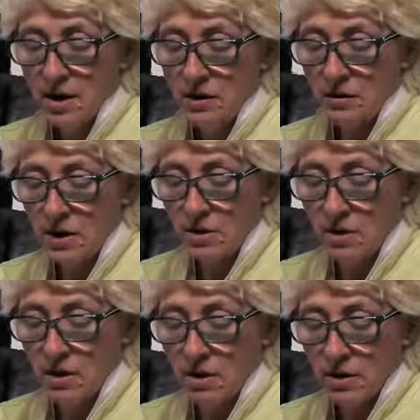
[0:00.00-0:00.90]
that these
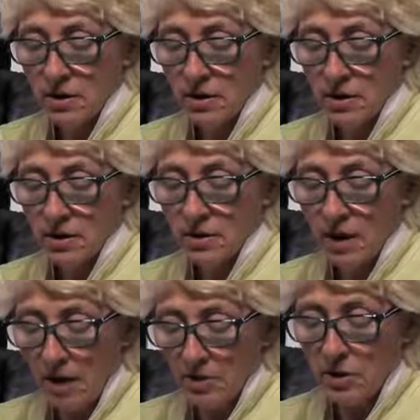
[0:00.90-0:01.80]
are
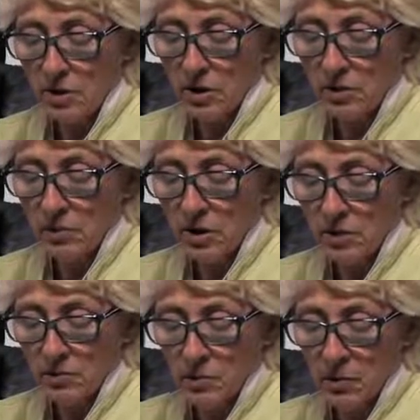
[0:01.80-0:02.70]
laboratories for
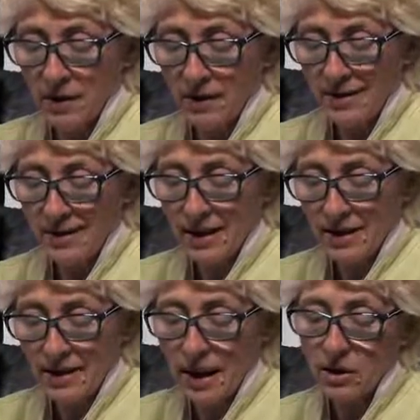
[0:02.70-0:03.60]
exploring the
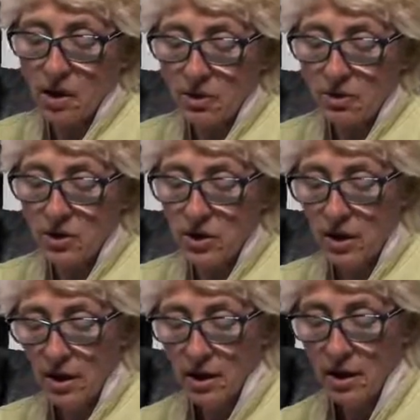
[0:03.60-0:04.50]

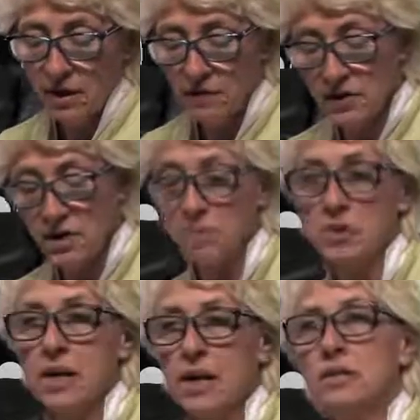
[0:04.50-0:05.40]
technology of
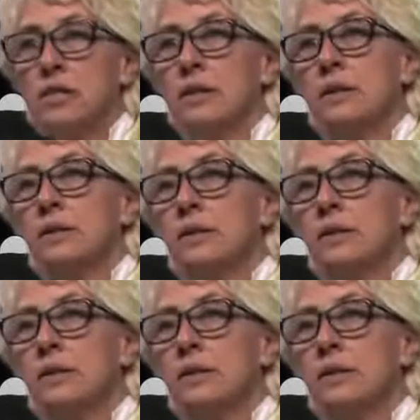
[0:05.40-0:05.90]
subjugation.